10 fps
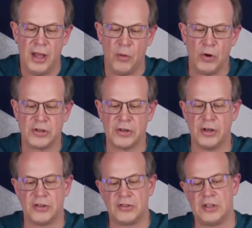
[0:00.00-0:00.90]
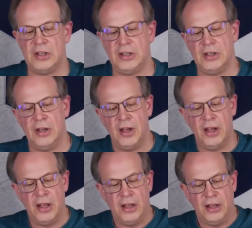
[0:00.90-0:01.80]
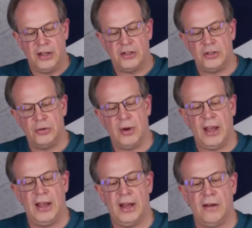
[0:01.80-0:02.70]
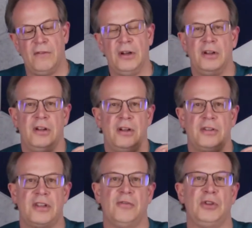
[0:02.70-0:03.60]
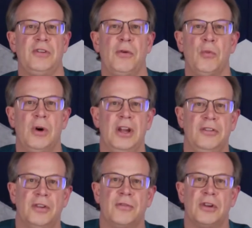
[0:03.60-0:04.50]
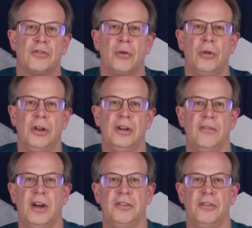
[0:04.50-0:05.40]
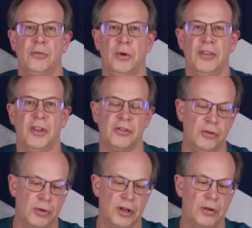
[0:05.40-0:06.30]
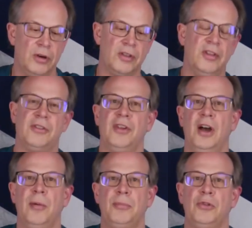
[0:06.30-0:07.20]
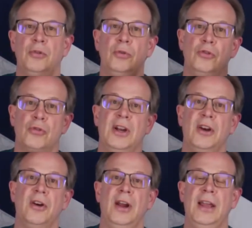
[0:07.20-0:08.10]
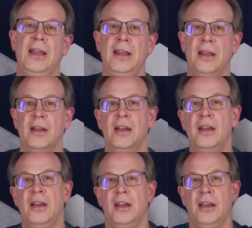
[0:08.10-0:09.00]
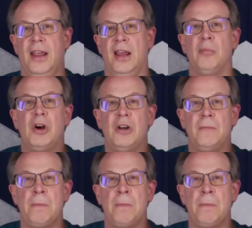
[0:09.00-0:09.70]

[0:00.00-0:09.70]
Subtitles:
And what you're going to see is you have several different ways of controlling devices with this. You can hook this up to trigger a camera,